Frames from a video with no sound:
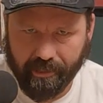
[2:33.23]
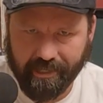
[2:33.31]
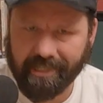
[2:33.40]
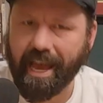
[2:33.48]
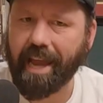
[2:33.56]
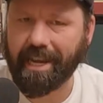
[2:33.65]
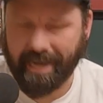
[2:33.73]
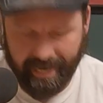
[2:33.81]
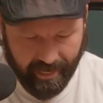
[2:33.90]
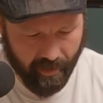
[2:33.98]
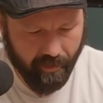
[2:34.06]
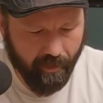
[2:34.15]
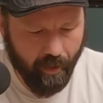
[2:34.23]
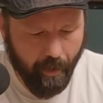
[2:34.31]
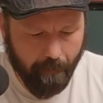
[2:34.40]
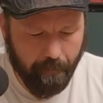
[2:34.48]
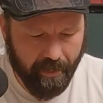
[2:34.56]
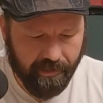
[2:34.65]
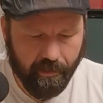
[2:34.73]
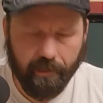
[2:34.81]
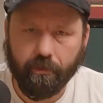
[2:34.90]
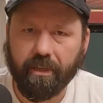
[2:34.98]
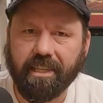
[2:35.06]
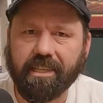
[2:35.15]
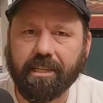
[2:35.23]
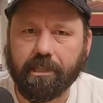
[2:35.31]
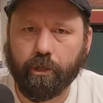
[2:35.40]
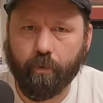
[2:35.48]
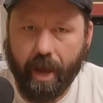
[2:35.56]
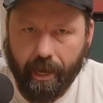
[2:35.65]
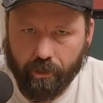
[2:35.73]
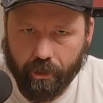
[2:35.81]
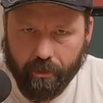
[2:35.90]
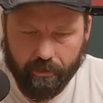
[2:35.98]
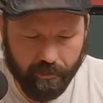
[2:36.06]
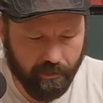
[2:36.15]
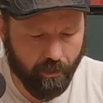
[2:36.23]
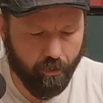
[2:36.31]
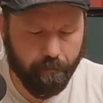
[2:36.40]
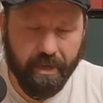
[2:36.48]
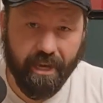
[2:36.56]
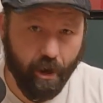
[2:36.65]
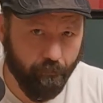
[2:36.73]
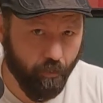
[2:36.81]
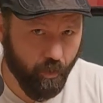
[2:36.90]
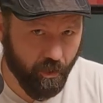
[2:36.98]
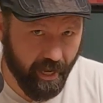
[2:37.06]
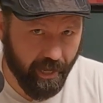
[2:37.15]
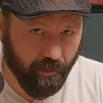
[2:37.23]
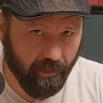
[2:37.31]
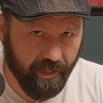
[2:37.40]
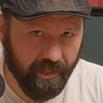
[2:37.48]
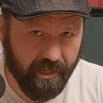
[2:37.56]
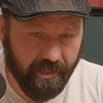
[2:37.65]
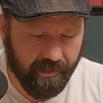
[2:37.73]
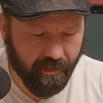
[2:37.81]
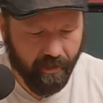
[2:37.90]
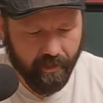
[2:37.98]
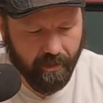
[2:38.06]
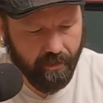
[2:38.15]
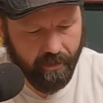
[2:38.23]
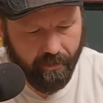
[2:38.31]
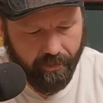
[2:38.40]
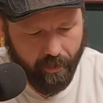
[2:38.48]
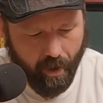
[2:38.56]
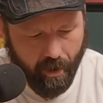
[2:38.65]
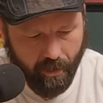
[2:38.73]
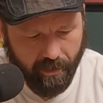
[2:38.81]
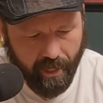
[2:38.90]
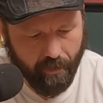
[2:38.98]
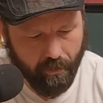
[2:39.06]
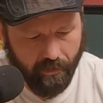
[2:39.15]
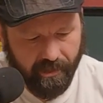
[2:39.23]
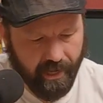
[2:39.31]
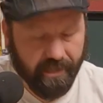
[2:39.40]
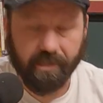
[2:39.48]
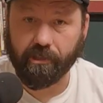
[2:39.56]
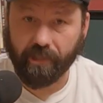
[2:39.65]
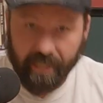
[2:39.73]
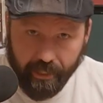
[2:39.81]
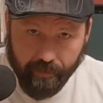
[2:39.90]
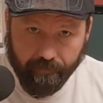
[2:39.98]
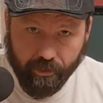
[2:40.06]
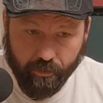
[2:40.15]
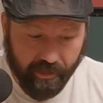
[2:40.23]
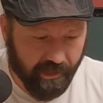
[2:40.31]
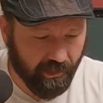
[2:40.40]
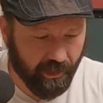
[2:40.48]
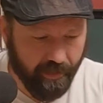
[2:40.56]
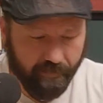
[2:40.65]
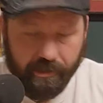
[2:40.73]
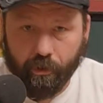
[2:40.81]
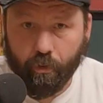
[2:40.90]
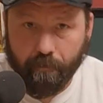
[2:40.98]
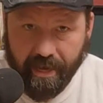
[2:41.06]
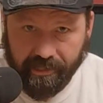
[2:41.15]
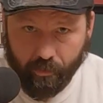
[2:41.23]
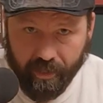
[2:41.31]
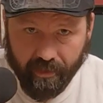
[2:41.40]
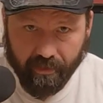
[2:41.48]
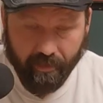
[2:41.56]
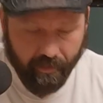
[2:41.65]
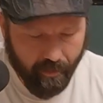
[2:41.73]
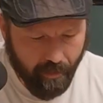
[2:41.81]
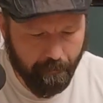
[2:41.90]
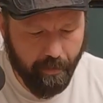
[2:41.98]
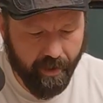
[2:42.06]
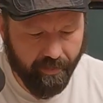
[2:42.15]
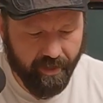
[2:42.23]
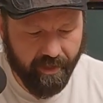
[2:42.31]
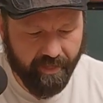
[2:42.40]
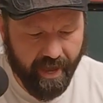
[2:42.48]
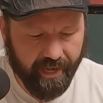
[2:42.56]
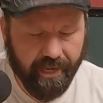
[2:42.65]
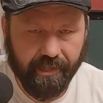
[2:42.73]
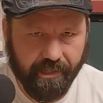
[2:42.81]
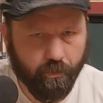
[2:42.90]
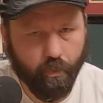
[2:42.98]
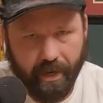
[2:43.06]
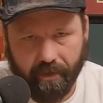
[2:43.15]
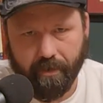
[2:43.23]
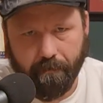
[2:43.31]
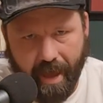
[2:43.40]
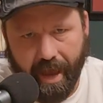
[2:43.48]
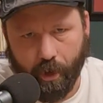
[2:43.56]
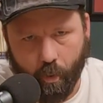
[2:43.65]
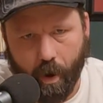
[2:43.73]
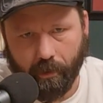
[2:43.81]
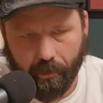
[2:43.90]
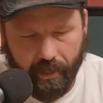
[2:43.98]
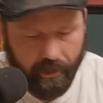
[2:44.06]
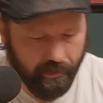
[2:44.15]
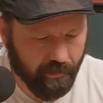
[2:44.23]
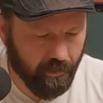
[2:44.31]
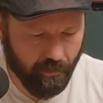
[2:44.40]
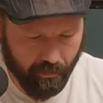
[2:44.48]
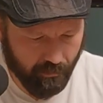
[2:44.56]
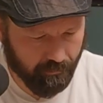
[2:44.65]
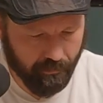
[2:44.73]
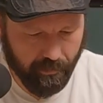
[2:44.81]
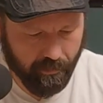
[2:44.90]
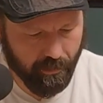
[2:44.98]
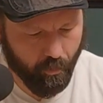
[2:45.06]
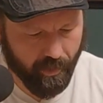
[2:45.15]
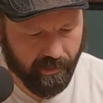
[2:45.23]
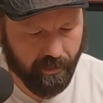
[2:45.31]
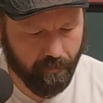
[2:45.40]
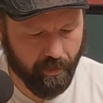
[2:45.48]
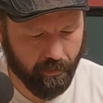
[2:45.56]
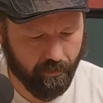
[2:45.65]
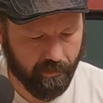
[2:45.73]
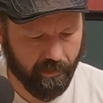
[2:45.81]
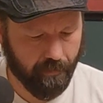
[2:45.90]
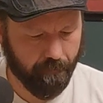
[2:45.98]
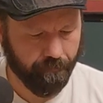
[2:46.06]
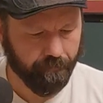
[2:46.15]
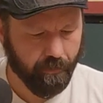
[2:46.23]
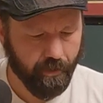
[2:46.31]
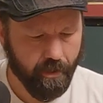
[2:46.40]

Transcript: It's satiny, but it's also easy to scratch. So be careful when you're handling these. There are tarot size sleeves you can sleeve this whole mess with, but then that gets rid of the matte quality. So you win some, you lose some.